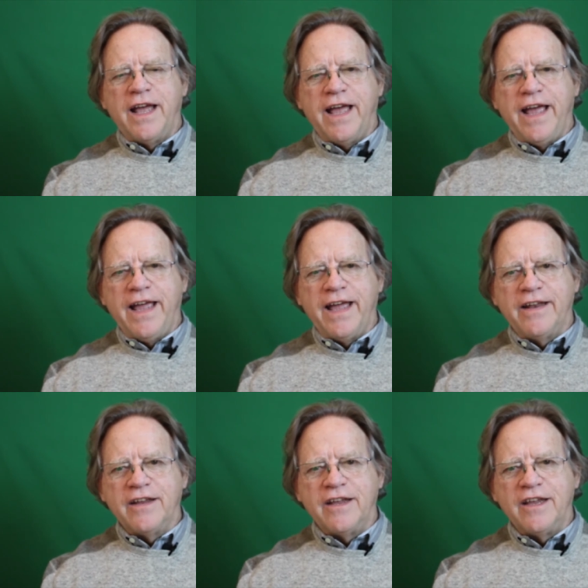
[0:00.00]

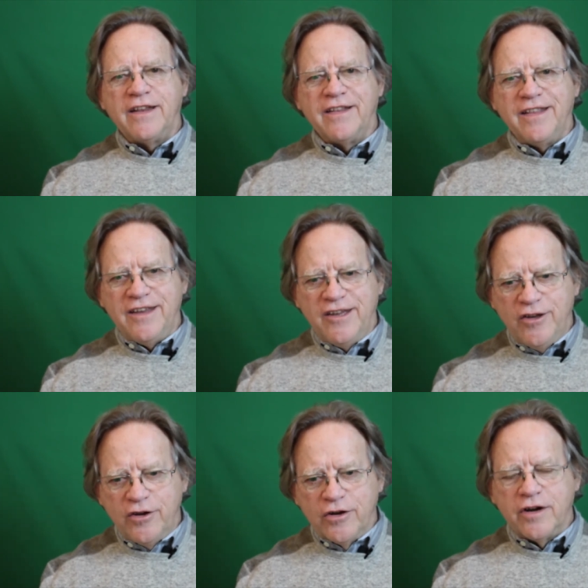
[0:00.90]
and
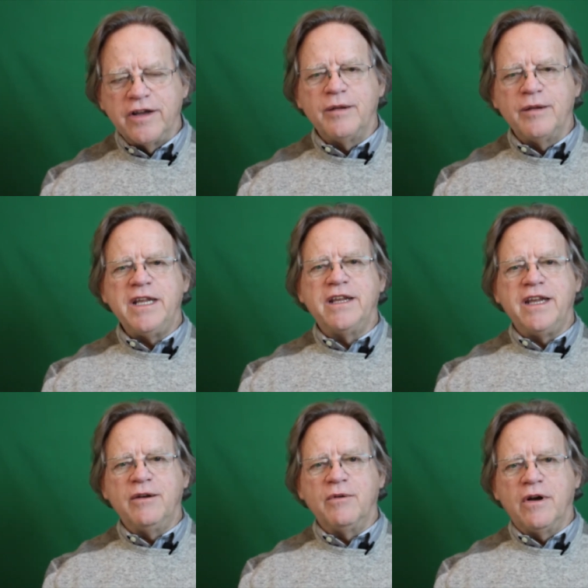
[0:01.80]
you're going to be the
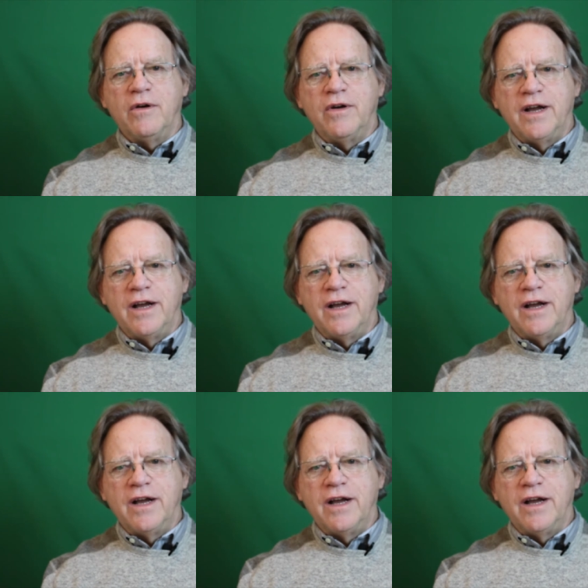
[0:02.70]
hero